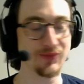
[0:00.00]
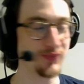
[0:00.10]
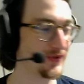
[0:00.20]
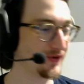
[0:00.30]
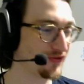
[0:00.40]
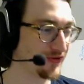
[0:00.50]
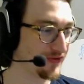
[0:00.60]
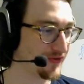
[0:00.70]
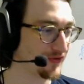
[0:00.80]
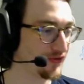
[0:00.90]
but
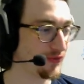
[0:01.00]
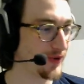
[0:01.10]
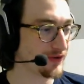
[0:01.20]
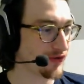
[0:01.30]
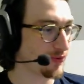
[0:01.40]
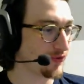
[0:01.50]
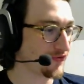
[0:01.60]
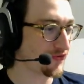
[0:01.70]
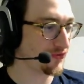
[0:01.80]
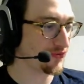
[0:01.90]
there's too many
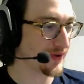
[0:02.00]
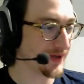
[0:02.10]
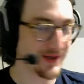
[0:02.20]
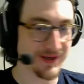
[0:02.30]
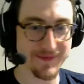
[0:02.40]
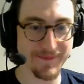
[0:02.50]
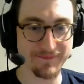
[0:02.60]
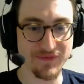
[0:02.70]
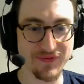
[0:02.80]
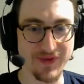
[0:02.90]
globals
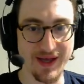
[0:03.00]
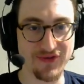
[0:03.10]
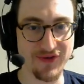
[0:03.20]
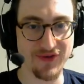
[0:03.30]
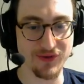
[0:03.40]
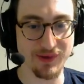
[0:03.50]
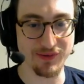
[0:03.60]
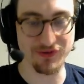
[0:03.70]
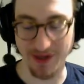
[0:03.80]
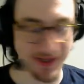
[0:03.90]
to execute what we're
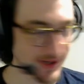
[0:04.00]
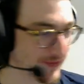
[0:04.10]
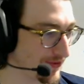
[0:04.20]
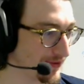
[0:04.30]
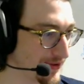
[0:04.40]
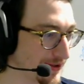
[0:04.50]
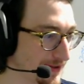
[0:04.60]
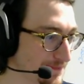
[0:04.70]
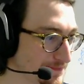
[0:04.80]
trying to execute here.